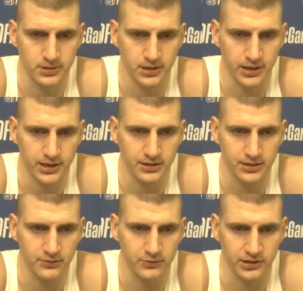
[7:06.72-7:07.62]
I kind of
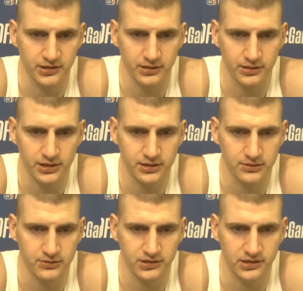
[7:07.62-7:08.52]
didn't want to get
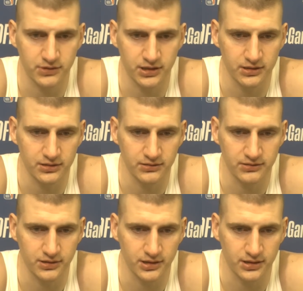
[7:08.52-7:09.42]
into the screen,
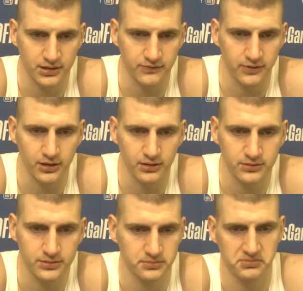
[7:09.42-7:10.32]
so I kind of
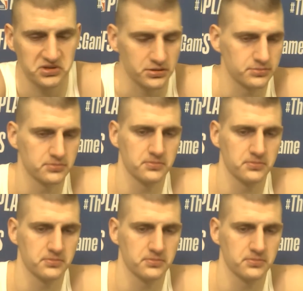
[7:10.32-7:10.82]
fall. So